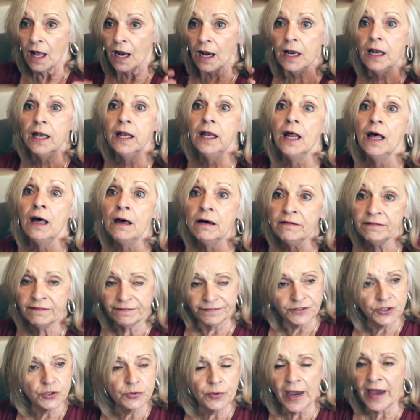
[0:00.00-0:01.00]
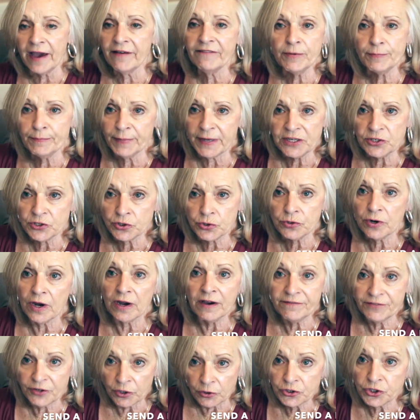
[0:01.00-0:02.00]
love to have a picture
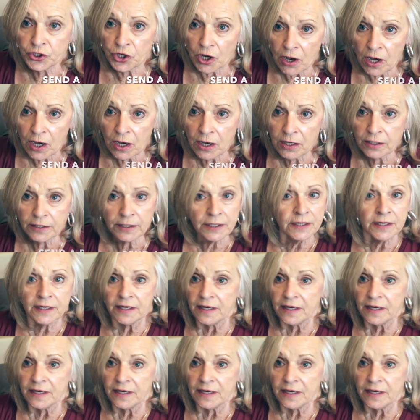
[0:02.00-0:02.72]
of your dog.